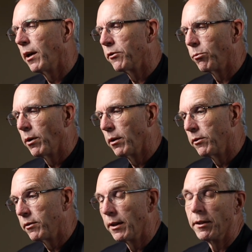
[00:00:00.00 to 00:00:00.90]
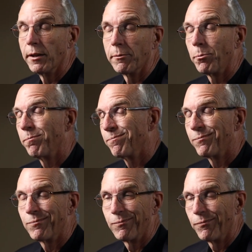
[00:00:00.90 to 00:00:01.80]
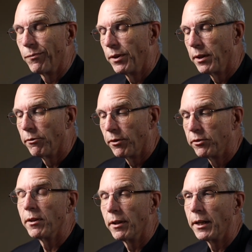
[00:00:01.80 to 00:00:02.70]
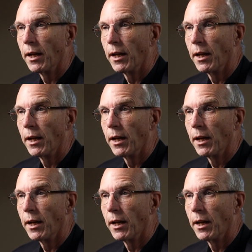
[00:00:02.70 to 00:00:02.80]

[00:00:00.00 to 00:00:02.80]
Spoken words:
as well as in the facility